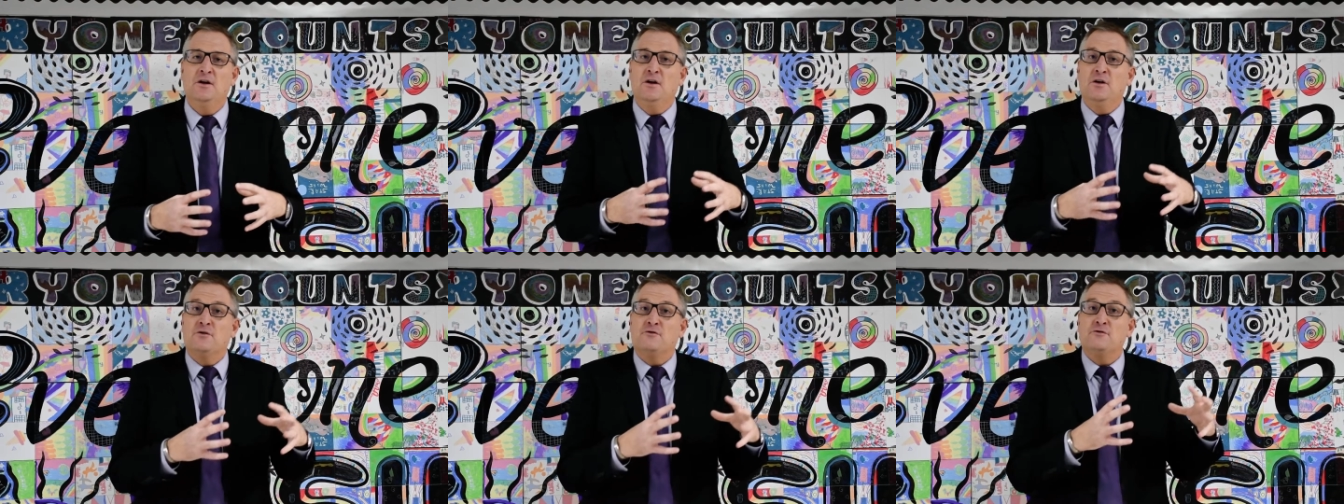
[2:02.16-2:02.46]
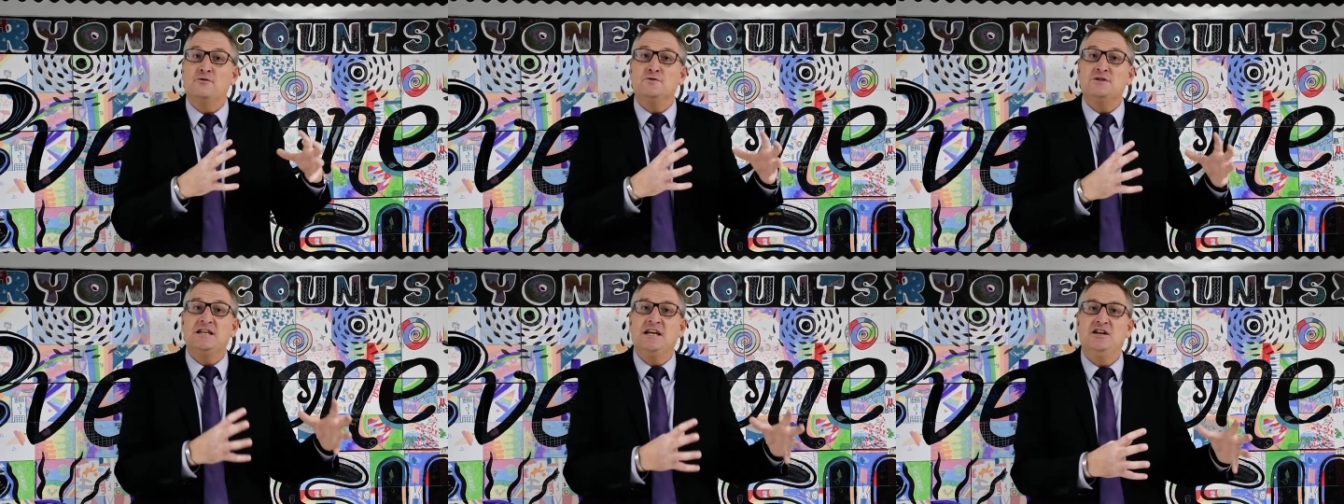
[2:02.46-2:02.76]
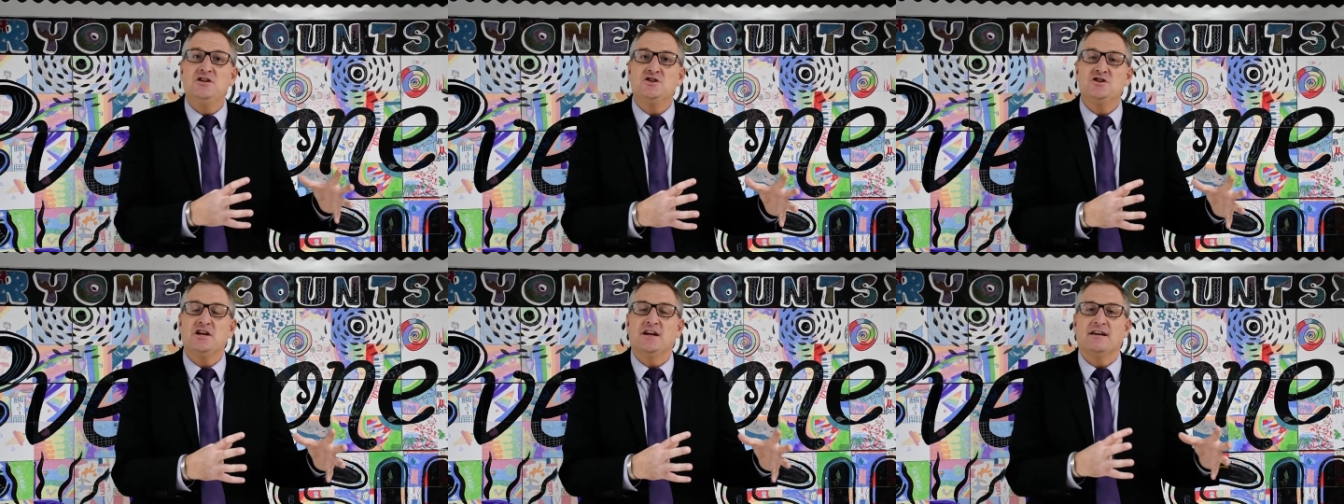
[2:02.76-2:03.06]
through
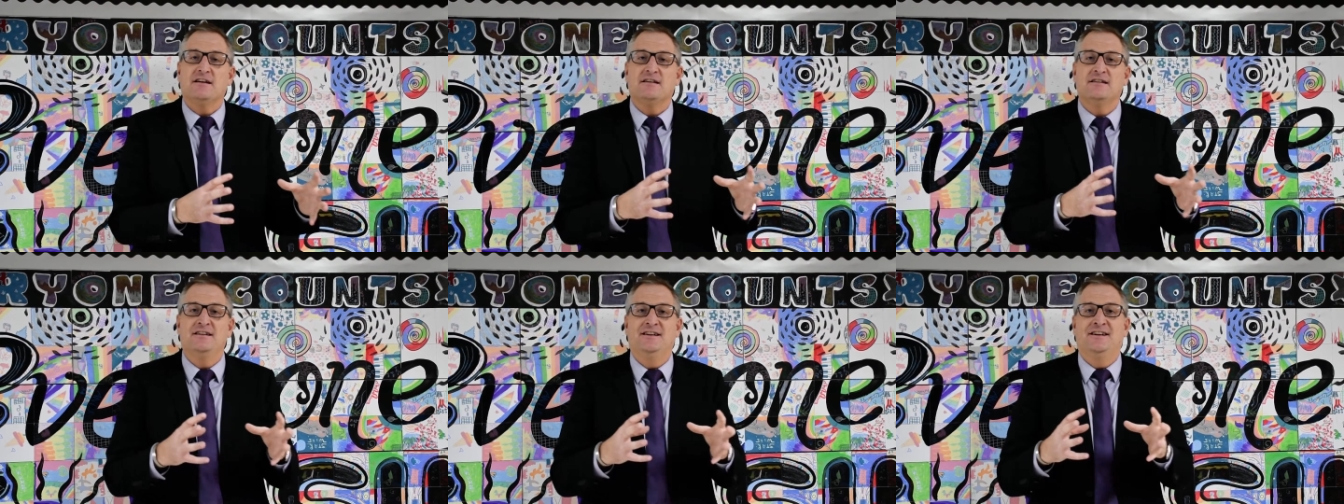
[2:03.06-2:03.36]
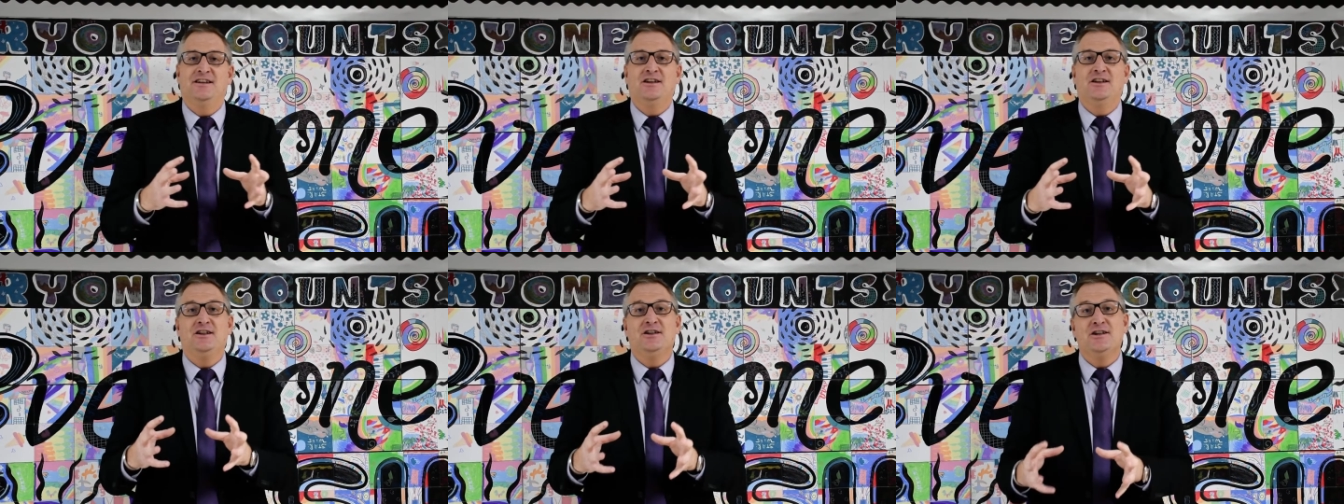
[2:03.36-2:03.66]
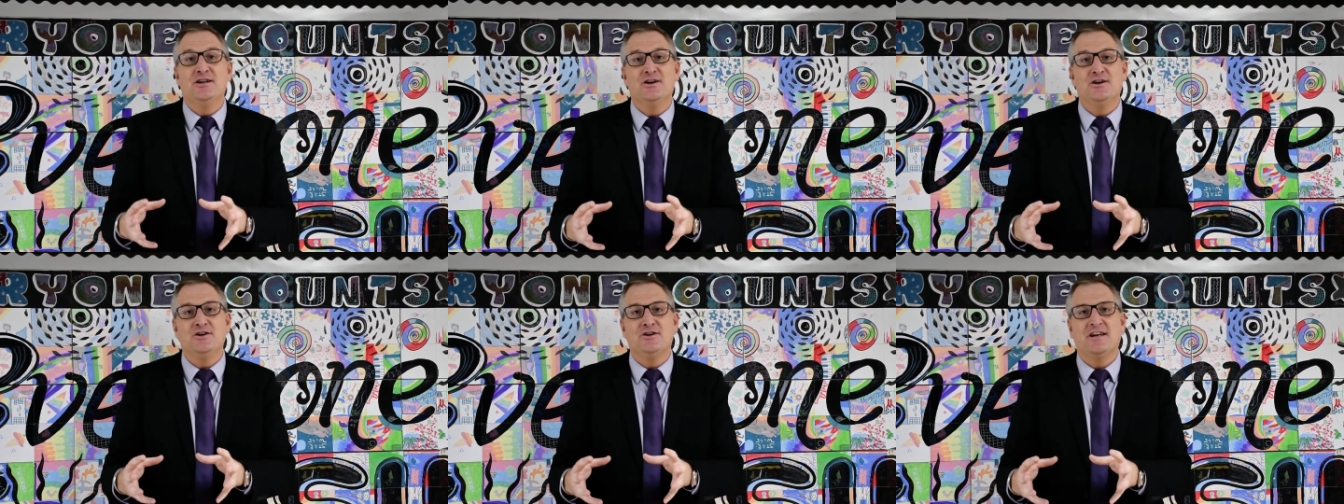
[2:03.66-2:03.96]
teaching,
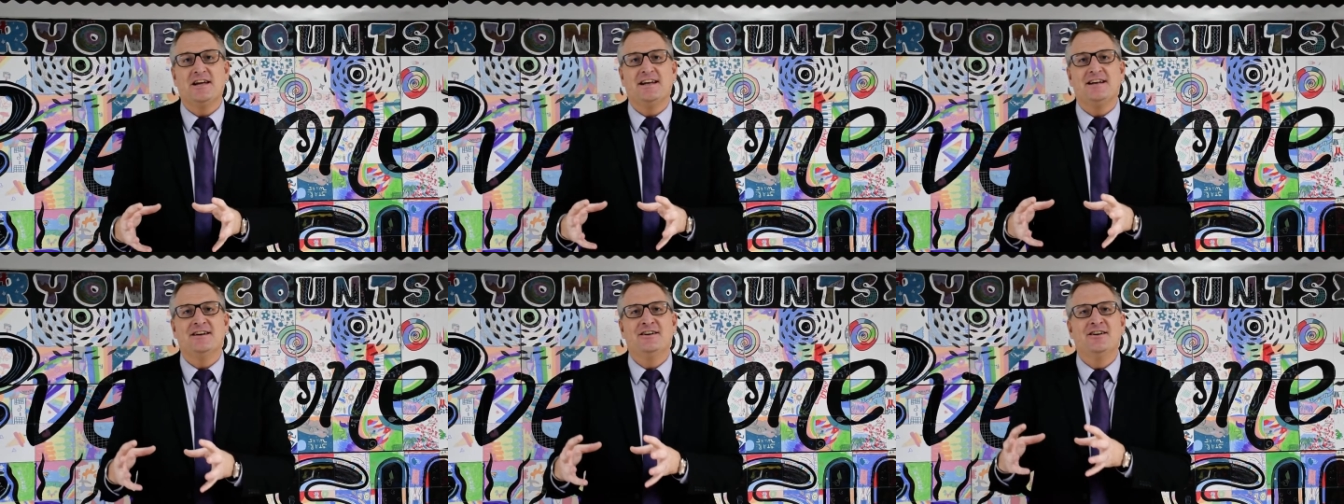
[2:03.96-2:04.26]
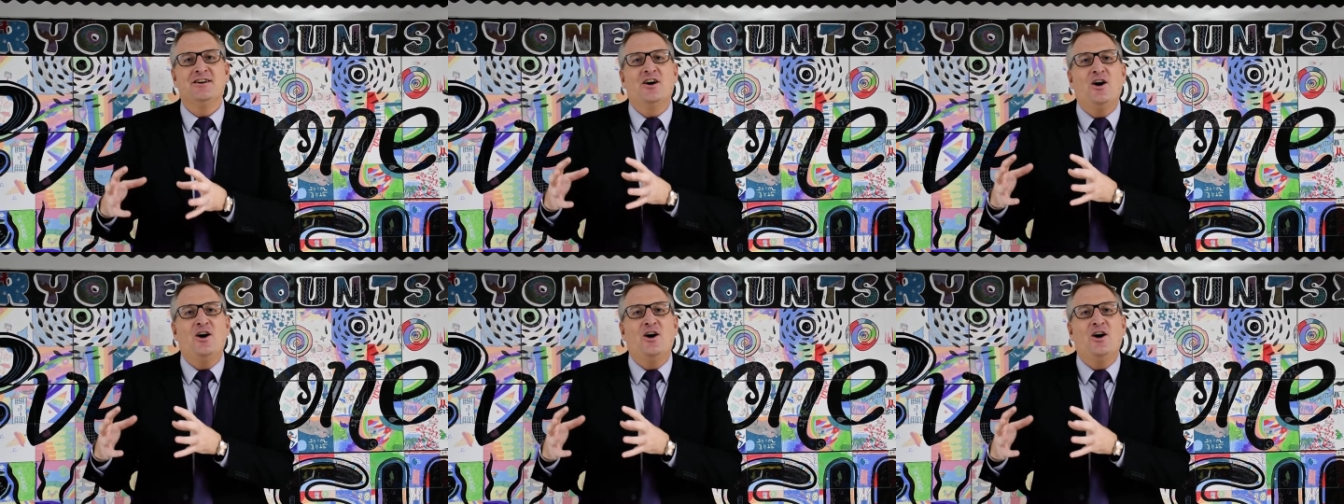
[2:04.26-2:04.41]
learning,